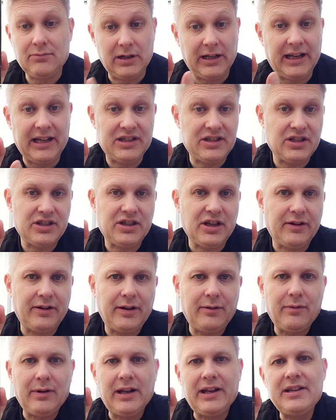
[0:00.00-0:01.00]
Well, it is a
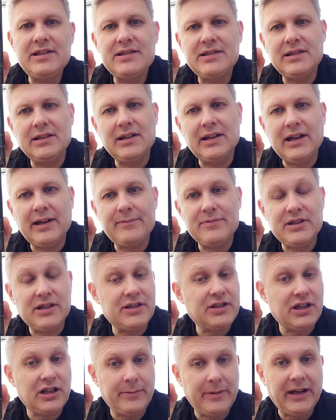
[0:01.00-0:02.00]
Sony release, um, so
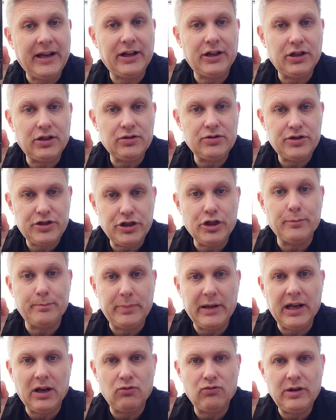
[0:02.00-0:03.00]
it's going to be a should
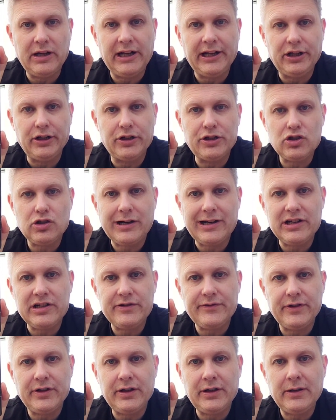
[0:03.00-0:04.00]
be a really good
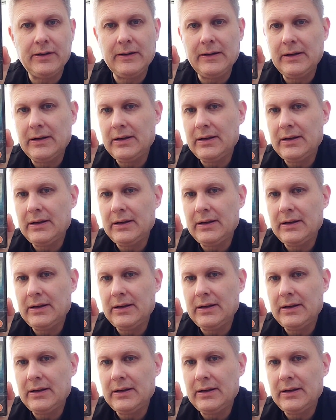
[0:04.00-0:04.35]
transfer.